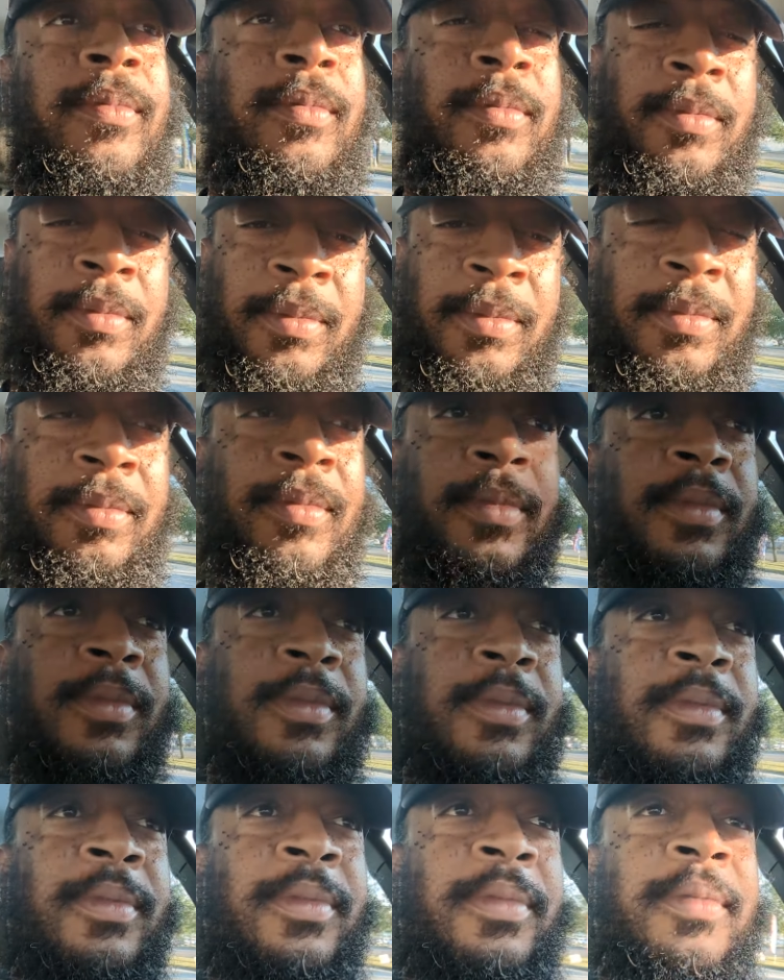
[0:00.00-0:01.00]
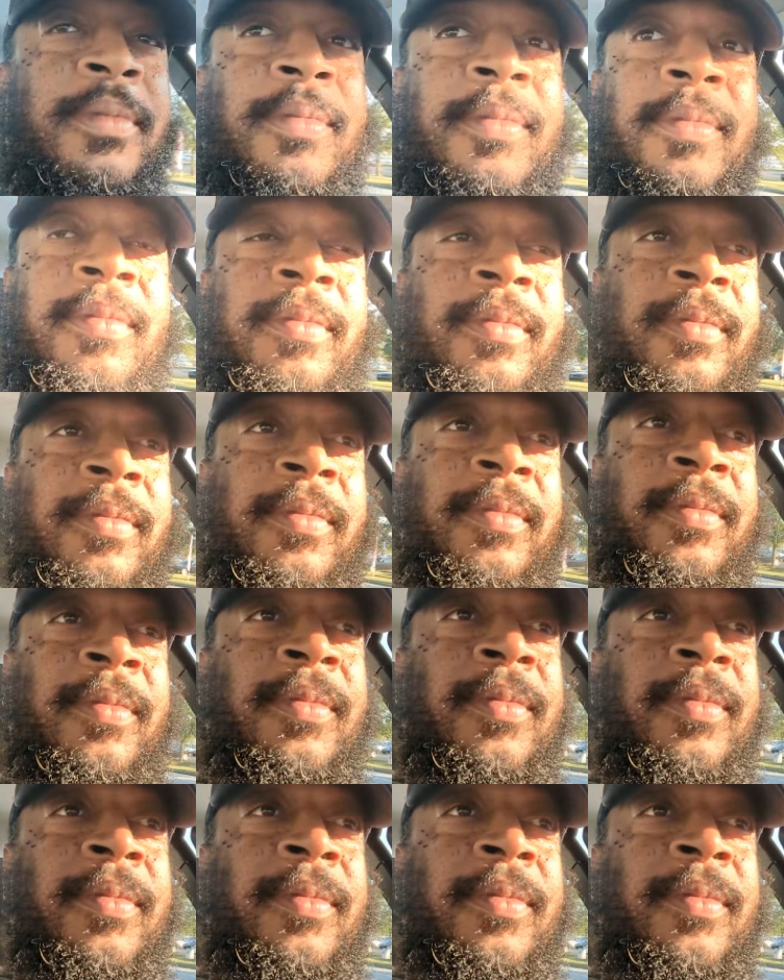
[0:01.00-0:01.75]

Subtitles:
(silence)